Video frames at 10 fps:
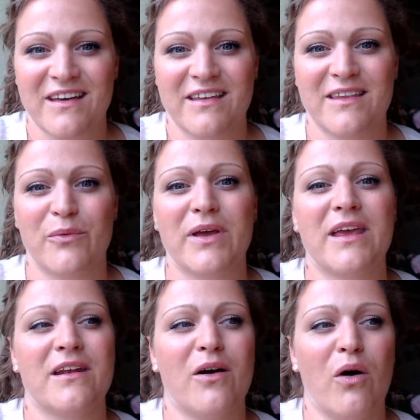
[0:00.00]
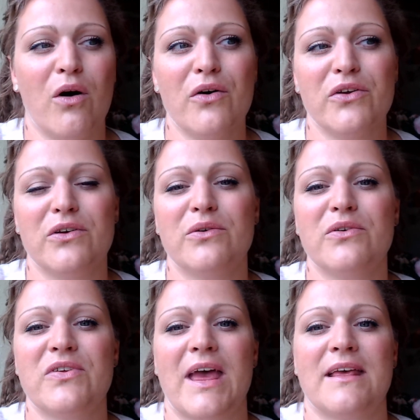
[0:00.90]
that we can all
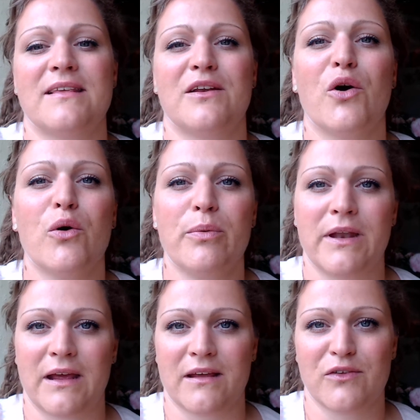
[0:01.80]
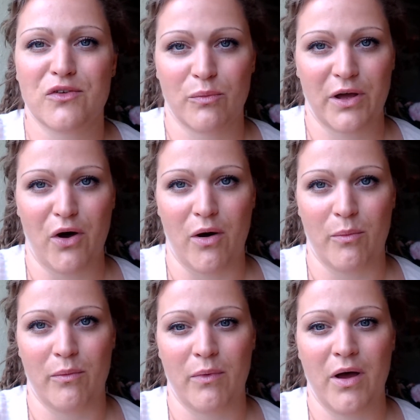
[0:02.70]
use as an opening to
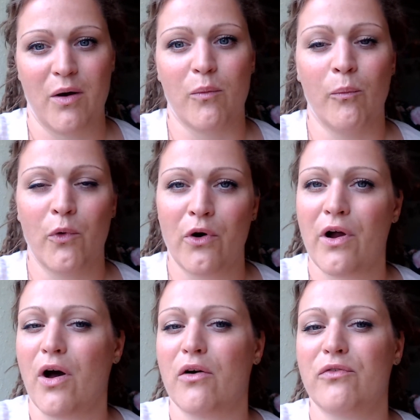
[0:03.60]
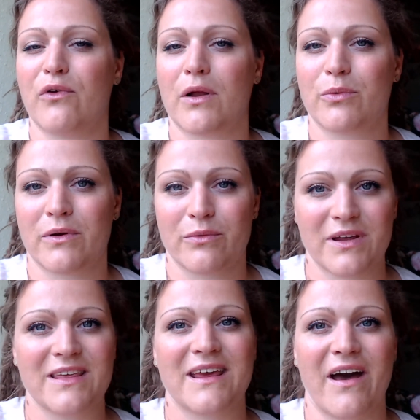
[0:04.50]
become more of what we
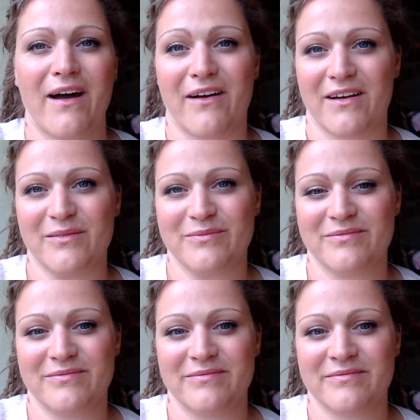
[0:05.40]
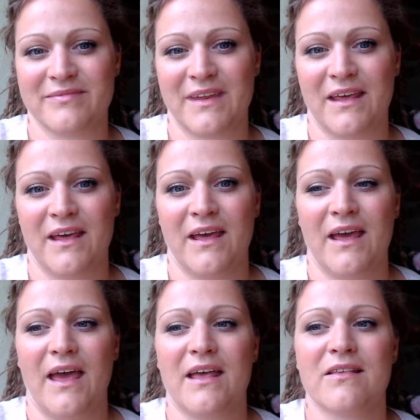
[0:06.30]
really are.
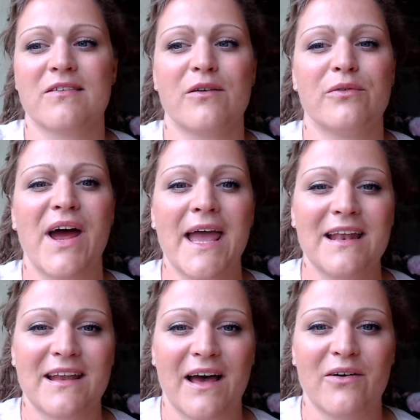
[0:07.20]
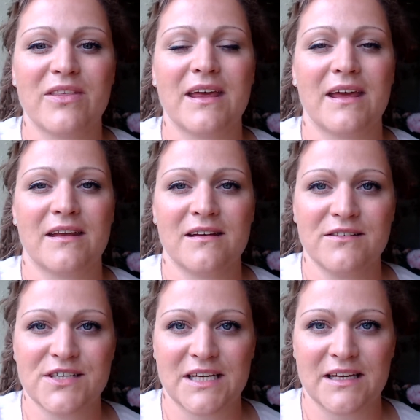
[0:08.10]
And so right now the
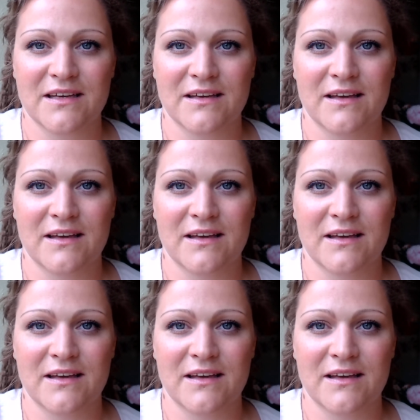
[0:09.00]
energy